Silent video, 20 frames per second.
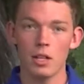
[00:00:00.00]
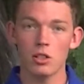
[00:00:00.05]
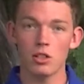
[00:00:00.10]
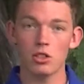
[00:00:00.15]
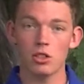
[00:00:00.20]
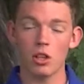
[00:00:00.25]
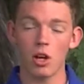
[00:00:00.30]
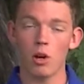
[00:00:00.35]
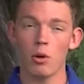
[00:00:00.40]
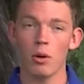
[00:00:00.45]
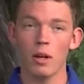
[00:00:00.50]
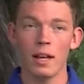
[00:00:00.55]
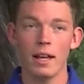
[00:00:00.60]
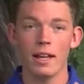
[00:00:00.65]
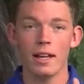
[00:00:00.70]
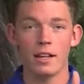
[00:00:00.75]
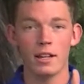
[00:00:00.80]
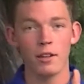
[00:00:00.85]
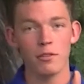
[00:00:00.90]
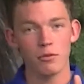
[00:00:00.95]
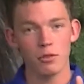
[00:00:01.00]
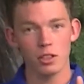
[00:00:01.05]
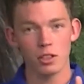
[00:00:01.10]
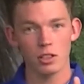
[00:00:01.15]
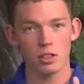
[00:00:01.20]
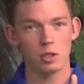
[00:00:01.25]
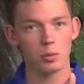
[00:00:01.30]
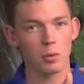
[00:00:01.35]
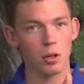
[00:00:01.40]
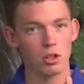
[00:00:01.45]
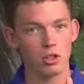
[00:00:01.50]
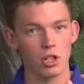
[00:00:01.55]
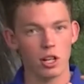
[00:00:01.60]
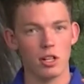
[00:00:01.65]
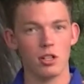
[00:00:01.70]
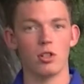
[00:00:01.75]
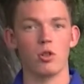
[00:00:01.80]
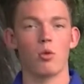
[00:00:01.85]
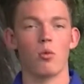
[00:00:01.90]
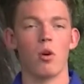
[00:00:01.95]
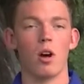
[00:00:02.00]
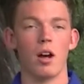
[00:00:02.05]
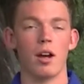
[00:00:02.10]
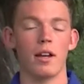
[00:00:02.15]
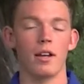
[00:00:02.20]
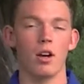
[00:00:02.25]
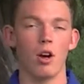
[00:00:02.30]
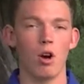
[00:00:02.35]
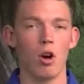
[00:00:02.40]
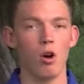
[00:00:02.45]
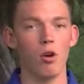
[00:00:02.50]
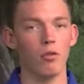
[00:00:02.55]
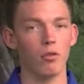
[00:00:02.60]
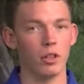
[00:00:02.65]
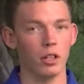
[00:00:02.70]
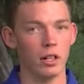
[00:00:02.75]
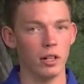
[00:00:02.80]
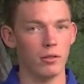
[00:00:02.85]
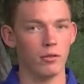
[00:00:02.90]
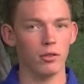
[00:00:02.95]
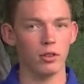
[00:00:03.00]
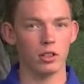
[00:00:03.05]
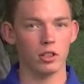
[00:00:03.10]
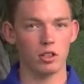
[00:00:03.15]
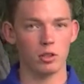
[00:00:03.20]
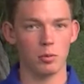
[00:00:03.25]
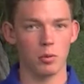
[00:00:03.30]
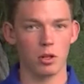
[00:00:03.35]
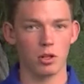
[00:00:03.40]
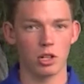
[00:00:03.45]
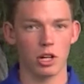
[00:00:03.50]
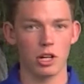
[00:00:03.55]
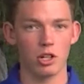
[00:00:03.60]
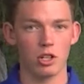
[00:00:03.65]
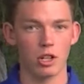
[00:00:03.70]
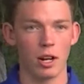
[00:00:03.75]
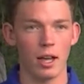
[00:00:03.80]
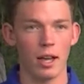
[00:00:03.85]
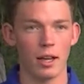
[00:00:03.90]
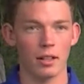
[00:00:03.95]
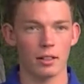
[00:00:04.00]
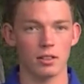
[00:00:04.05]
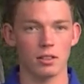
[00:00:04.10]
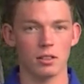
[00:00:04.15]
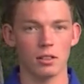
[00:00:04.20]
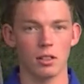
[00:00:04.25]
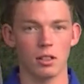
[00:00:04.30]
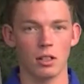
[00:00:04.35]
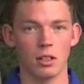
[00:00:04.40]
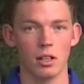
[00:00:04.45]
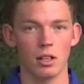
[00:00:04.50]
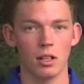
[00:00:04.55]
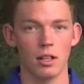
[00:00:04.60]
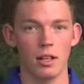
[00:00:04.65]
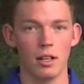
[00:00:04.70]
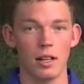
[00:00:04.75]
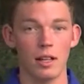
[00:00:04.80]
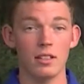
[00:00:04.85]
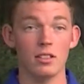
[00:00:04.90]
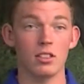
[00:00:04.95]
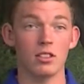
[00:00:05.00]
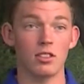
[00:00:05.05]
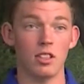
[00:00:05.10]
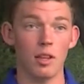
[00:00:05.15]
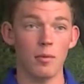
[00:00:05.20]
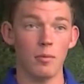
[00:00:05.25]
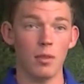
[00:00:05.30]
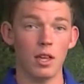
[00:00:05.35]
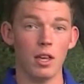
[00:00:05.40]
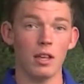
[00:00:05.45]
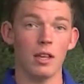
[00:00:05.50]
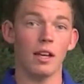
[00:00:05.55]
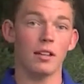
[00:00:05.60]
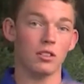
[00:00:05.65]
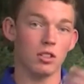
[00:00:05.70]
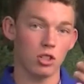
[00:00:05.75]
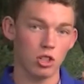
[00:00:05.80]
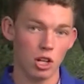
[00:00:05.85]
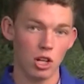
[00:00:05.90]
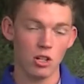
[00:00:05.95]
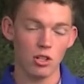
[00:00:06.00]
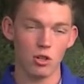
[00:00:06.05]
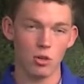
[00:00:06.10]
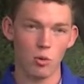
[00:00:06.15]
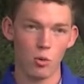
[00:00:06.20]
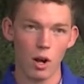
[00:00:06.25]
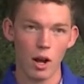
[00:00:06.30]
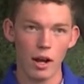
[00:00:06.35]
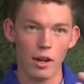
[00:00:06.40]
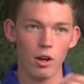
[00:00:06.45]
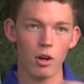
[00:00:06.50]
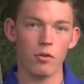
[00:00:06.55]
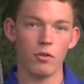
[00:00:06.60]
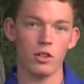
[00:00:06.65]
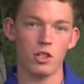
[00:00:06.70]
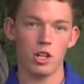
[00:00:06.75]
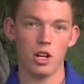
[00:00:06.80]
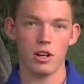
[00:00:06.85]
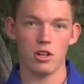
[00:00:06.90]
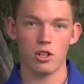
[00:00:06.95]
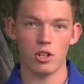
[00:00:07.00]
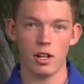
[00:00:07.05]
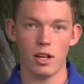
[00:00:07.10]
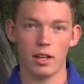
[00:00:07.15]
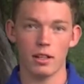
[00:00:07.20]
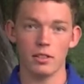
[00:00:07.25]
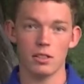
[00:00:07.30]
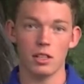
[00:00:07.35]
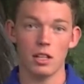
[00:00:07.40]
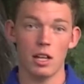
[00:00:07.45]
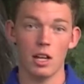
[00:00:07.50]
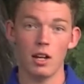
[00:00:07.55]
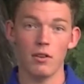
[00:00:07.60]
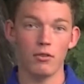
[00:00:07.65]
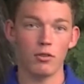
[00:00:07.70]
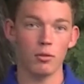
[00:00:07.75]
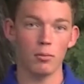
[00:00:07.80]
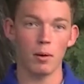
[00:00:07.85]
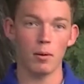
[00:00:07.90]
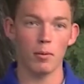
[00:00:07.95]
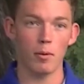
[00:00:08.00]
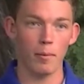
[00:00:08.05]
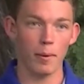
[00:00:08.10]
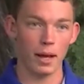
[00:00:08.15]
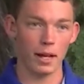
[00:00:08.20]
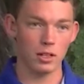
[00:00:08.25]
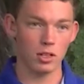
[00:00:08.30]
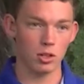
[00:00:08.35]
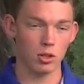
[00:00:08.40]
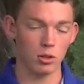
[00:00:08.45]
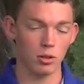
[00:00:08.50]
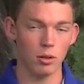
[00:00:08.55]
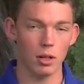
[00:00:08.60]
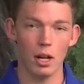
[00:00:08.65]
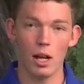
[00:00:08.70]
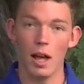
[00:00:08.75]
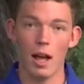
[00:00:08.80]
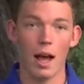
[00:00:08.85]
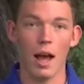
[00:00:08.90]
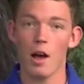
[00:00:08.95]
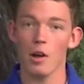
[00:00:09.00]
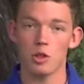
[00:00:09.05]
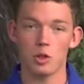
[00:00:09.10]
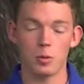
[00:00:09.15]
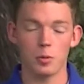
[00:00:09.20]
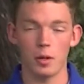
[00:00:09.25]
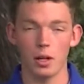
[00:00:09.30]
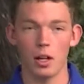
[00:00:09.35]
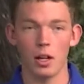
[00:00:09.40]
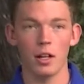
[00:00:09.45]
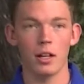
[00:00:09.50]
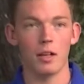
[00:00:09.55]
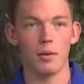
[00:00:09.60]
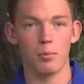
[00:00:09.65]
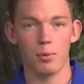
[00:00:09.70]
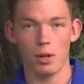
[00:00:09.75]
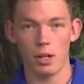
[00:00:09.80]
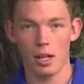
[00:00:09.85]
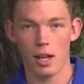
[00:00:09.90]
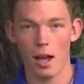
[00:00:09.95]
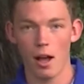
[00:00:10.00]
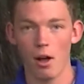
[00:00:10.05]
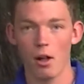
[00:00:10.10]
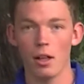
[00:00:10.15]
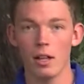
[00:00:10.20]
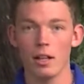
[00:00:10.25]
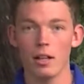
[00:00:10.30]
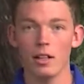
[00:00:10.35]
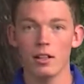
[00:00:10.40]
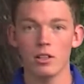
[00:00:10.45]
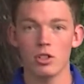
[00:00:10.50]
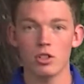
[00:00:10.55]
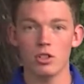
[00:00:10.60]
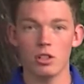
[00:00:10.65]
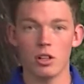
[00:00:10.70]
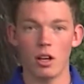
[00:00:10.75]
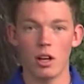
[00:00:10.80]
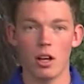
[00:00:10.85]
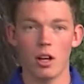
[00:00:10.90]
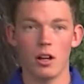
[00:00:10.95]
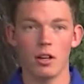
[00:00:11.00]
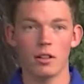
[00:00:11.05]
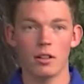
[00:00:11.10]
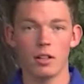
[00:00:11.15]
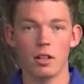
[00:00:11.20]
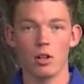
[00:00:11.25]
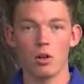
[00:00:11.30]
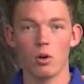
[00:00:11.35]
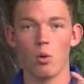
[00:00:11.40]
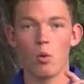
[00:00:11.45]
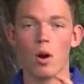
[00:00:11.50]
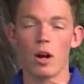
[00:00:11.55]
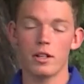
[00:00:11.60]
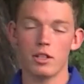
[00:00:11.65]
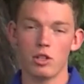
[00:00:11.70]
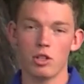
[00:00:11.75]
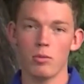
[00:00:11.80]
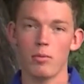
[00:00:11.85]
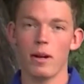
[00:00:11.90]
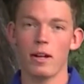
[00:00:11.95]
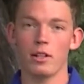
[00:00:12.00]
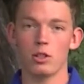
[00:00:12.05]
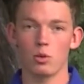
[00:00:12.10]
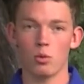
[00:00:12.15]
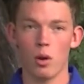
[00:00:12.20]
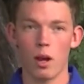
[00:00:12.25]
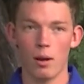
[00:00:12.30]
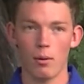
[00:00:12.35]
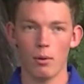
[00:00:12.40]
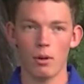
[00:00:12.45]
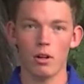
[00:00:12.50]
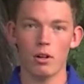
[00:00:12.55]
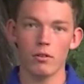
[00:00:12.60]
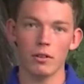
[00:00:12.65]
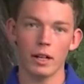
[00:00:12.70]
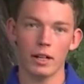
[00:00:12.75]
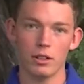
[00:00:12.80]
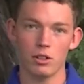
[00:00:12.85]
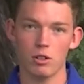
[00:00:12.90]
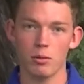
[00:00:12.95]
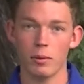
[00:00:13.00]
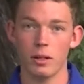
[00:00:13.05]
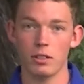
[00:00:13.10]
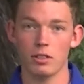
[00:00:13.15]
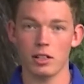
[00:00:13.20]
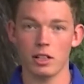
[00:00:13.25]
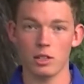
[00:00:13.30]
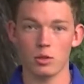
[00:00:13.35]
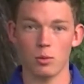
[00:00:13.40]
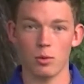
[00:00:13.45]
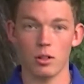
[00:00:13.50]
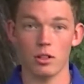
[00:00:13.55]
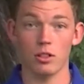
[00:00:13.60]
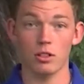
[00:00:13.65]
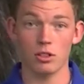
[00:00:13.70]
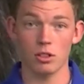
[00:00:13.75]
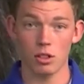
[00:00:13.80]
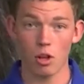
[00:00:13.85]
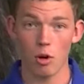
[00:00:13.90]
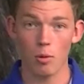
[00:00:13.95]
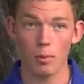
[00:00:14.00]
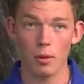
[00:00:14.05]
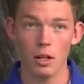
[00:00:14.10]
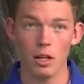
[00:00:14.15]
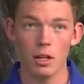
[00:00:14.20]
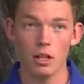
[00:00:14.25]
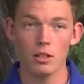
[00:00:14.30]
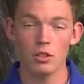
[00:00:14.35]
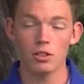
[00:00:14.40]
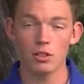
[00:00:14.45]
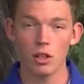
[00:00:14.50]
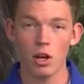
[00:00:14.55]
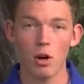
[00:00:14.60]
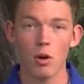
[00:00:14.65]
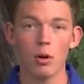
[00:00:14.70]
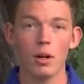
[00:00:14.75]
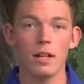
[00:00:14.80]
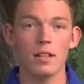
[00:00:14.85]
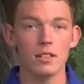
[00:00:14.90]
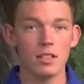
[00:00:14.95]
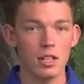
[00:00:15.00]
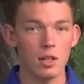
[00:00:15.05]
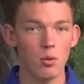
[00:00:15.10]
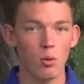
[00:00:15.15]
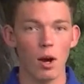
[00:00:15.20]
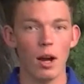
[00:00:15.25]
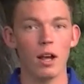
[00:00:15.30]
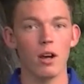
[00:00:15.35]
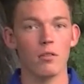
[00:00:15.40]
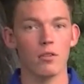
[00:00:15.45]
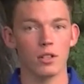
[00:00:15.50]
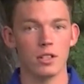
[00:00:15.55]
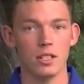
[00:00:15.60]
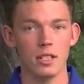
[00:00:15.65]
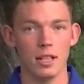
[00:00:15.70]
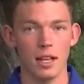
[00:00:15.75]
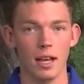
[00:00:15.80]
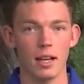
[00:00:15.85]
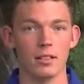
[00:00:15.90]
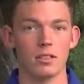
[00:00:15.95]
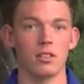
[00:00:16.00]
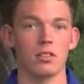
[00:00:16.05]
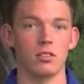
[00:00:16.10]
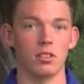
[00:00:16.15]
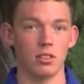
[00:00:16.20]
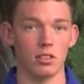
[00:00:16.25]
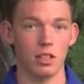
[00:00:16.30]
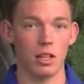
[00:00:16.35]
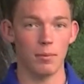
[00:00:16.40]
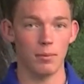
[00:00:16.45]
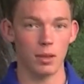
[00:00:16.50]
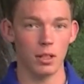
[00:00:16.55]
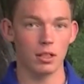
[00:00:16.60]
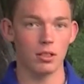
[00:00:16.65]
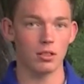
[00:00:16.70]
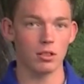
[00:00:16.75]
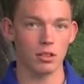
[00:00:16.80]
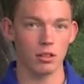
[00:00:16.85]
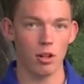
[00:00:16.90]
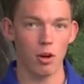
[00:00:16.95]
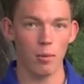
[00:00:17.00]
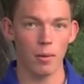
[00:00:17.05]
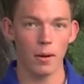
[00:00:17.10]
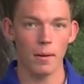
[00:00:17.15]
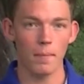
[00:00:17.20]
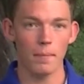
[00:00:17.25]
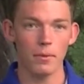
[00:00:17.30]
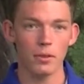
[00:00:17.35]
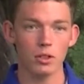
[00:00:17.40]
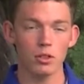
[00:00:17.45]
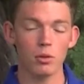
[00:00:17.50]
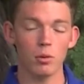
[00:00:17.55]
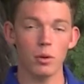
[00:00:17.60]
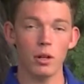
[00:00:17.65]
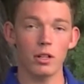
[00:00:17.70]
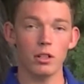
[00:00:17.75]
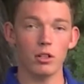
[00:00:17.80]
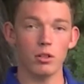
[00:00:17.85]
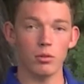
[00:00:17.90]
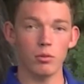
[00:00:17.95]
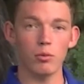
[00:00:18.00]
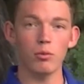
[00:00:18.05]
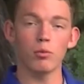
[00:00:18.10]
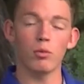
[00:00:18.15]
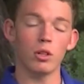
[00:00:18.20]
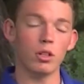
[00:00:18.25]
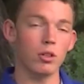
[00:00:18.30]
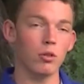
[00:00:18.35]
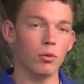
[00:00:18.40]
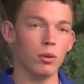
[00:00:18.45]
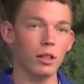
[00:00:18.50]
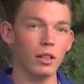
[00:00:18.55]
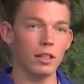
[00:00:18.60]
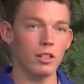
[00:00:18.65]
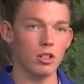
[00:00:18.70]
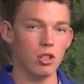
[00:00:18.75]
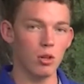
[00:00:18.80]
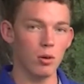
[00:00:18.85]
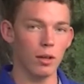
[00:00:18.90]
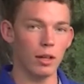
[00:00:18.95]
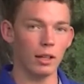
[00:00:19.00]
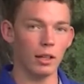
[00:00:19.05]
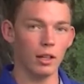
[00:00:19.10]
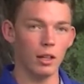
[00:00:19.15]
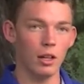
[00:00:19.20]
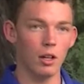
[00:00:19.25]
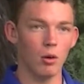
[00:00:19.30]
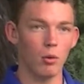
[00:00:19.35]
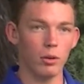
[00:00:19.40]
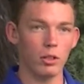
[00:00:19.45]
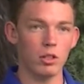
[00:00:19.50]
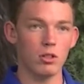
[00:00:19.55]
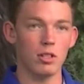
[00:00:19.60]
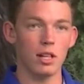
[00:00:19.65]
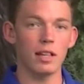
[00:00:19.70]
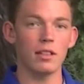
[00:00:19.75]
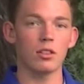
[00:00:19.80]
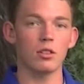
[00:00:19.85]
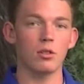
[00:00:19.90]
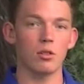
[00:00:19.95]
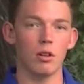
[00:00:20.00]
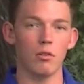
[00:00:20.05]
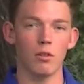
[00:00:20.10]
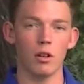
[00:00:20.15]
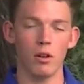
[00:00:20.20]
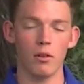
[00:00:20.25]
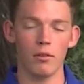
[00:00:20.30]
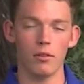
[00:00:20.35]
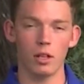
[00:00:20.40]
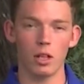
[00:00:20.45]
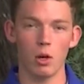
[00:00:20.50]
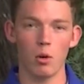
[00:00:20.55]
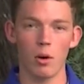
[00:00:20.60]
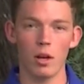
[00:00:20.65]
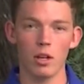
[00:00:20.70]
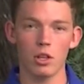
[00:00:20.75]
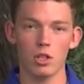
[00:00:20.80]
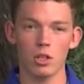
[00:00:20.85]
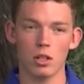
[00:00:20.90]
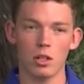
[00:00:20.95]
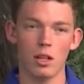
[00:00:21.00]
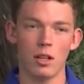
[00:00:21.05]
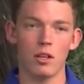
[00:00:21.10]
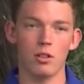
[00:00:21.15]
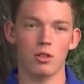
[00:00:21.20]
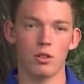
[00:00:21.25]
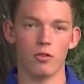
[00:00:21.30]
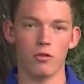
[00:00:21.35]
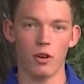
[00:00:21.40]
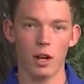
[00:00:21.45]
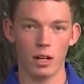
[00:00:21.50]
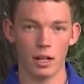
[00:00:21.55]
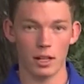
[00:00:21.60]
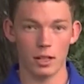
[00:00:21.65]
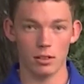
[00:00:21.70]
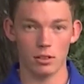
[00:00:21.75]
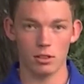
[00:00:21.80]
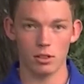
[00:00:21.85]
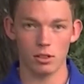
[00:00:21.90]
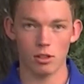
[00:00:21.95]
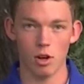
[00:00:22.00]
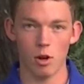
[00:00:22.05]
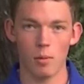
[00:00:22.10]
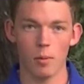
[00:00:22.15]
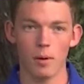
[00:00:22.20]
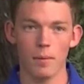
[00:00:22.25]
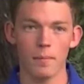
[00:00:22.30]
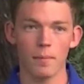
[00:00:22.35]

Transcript: So an infinitely small change in y over an infinitely small change in x is the same thing as a change in y over a change in x. And if you remember back to algebra and pre-cal, y2 minus y1 over x2 minus x1 is slope. So dy over dx is the same thing as slope. So what you're really doing when you take the derivative of an equation is you're finding its slope.